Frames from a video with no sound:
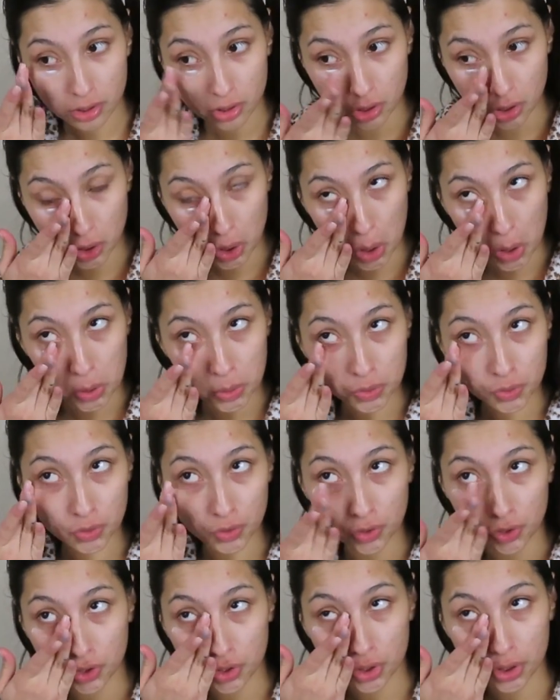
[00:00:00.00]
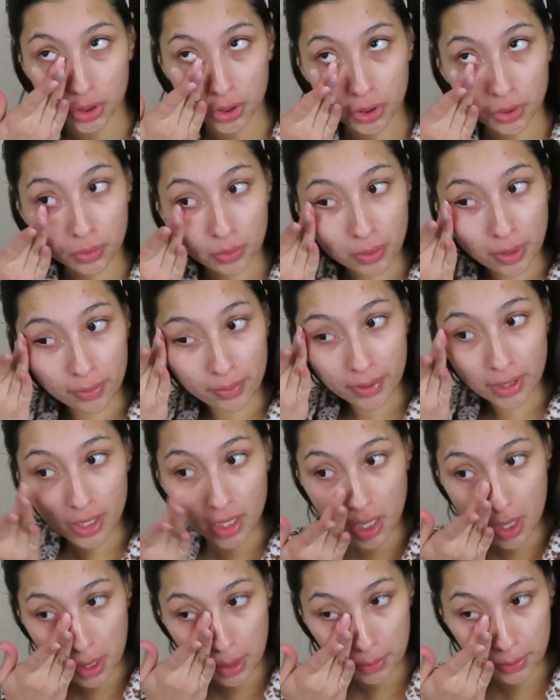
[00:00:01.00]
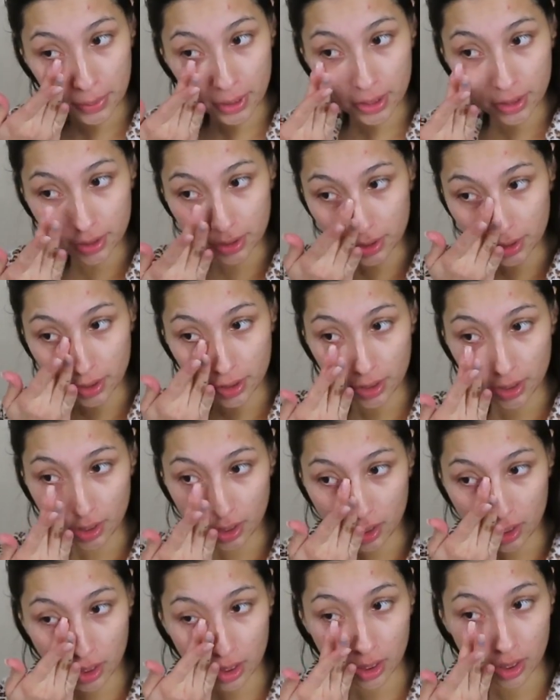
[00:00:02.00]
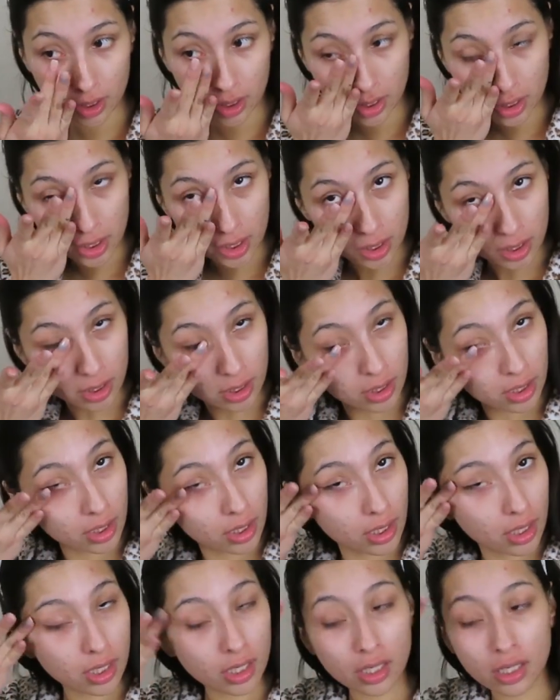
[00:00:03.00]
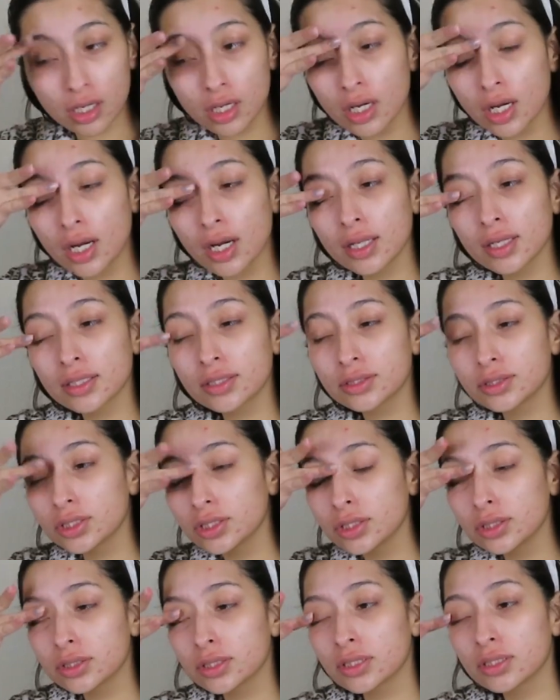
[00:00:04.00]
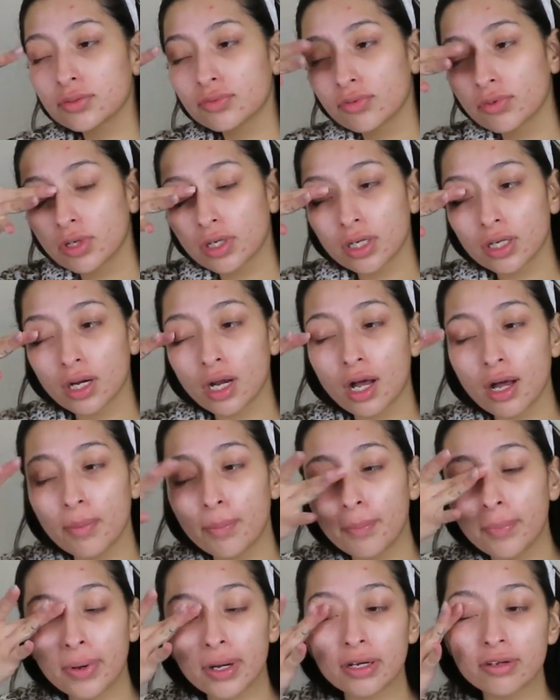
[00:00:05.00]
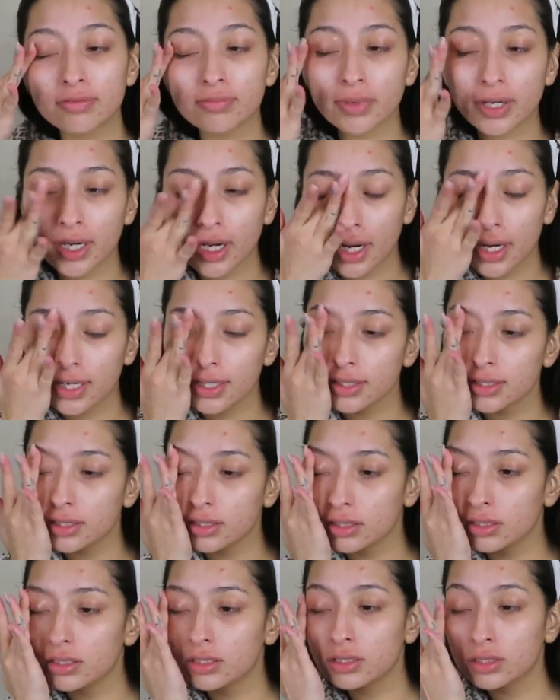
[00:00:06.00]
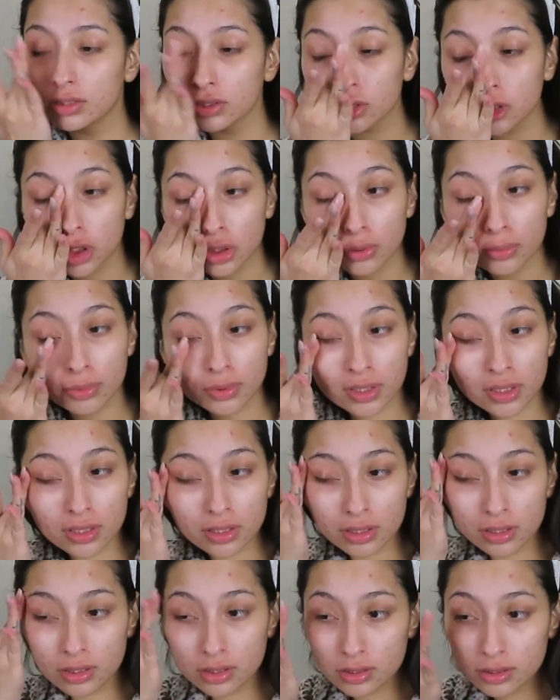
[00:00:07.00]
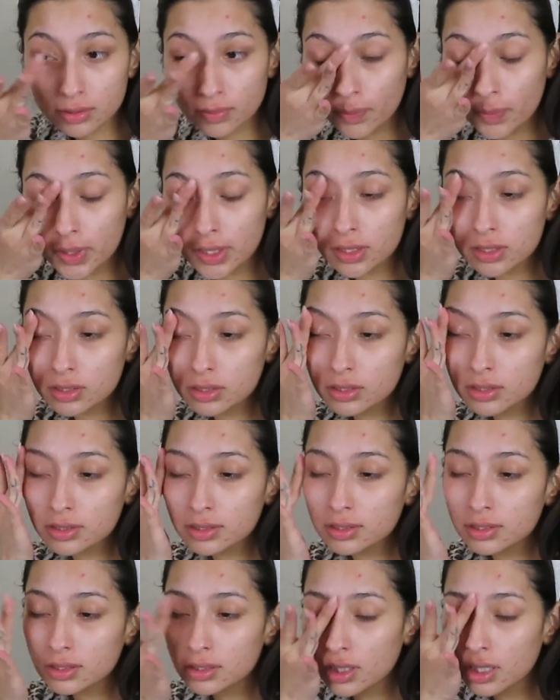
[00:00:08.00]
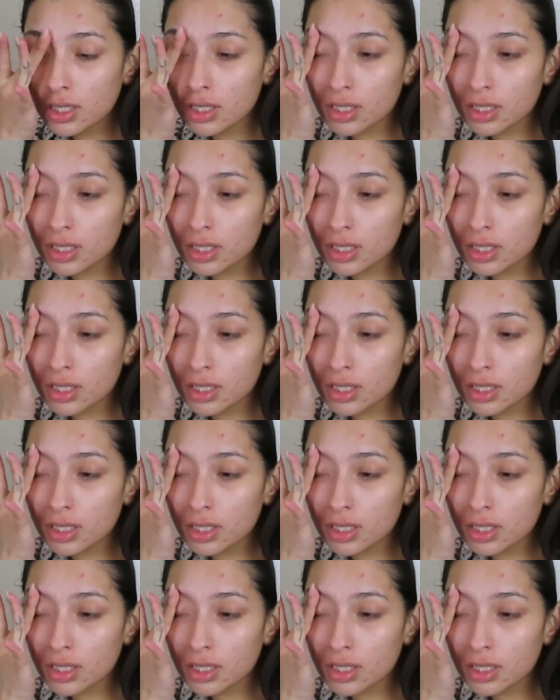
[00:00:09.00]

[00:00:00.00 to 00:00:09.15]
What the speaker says: You know, so you're just gonna rub up under the eye. I like to use this for above my eyelid also, because, bitch,